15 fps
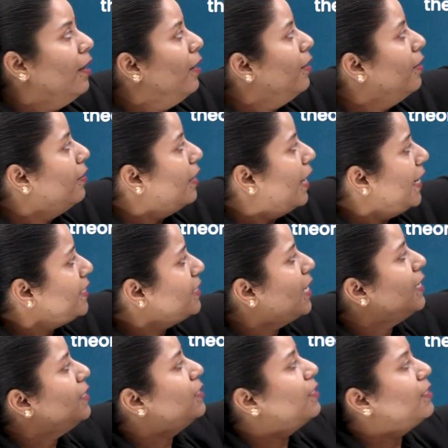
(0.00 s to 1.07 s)
Write
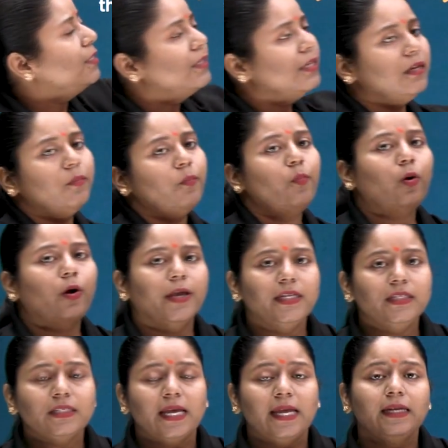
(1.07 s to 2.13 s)
answers in
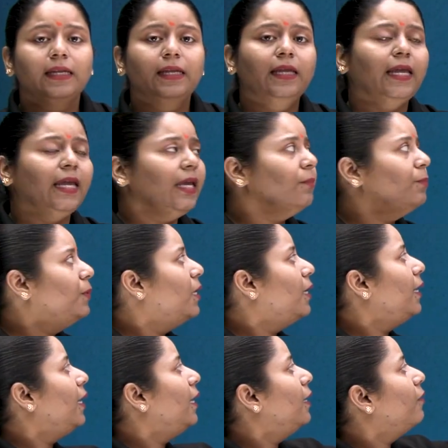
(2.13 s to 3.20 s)
points and keep
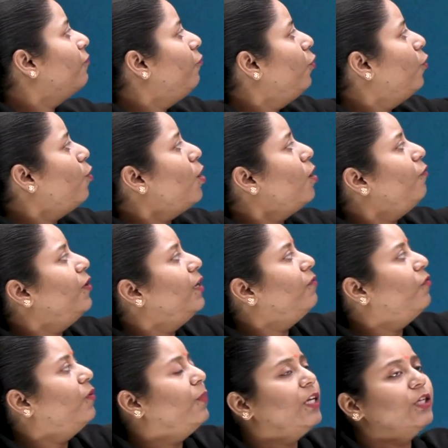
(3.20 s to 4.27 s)
the flow of
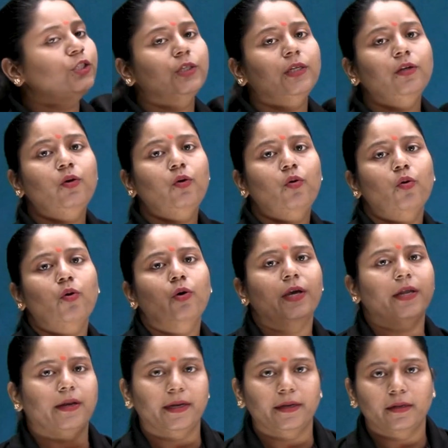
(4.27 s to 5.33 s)
information
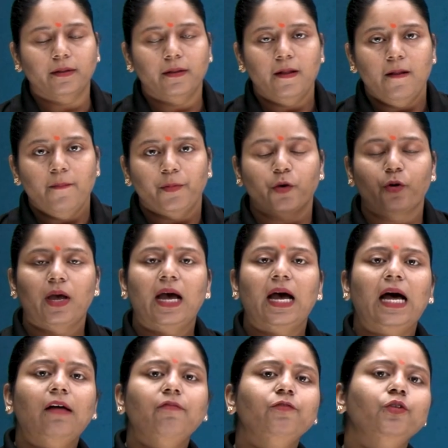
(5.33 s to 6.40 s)
coherent. You
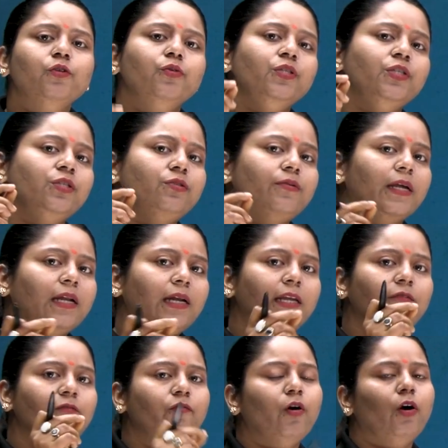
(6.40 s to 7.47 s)
have to
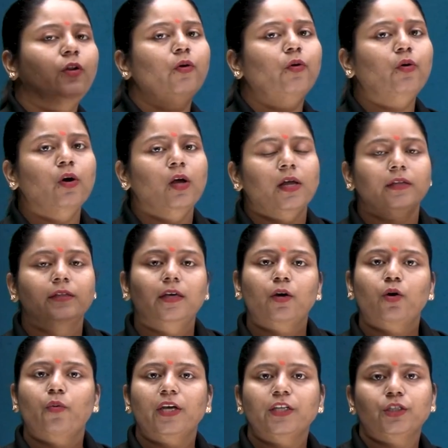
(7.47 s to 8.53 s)
strictly follow the
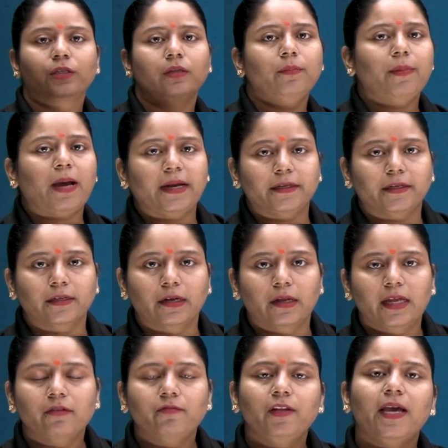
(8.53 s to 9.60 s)
question pattern.
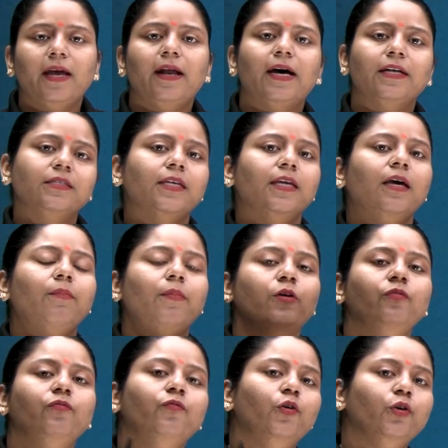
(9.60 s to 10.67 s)
If they are asking
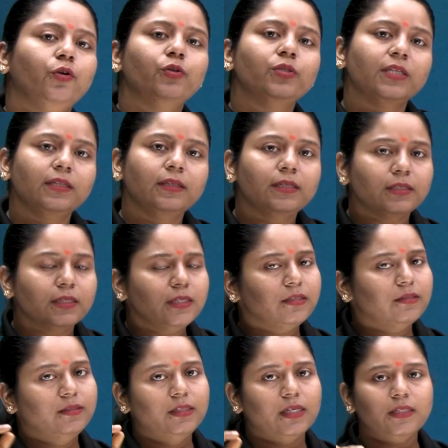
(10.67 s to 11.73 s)
about
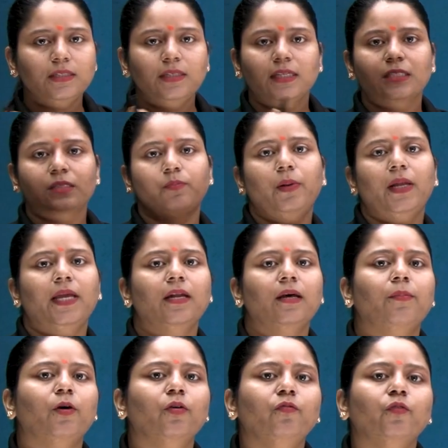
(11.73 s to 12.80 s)
photosynthesis, just explain
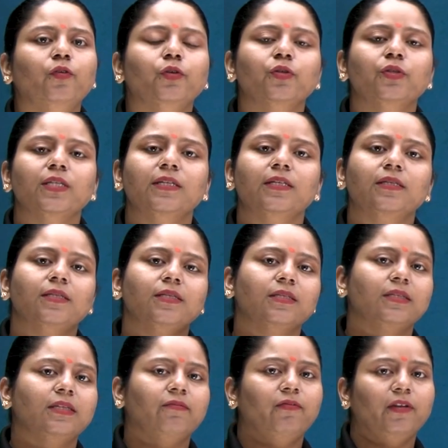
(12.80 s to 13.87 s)
about photosynthesis
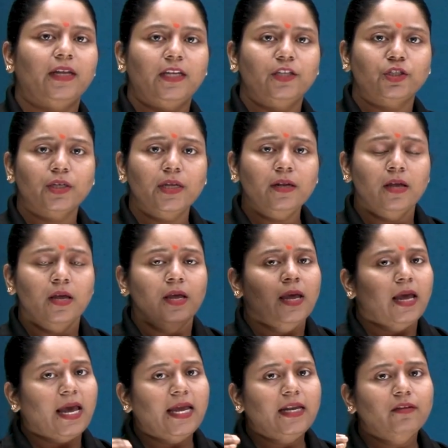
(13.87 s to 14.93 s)
definition.
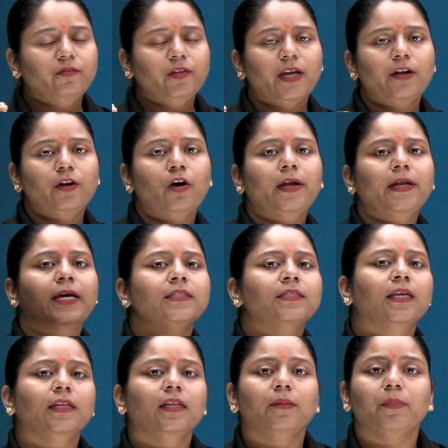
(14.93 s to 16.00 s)
And if they are not
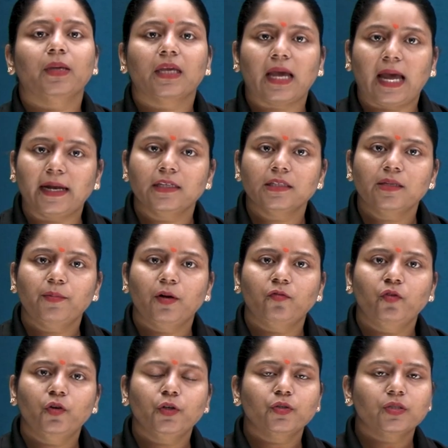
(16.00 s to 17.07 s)
asking the mechanism of
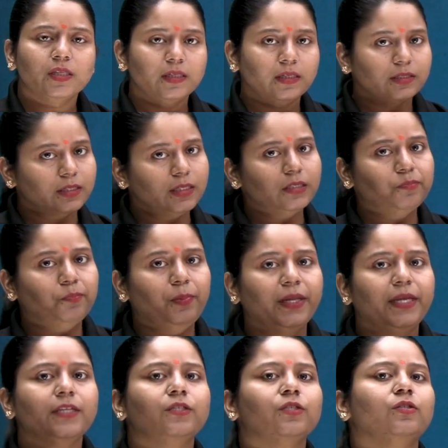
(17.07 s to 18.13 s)
photosynthesis,
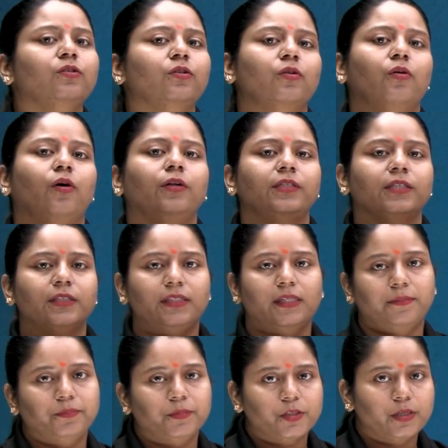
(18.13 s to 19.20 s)
please not
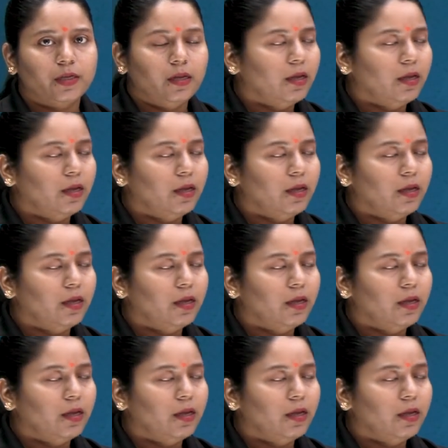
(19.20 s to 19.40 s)
attempt.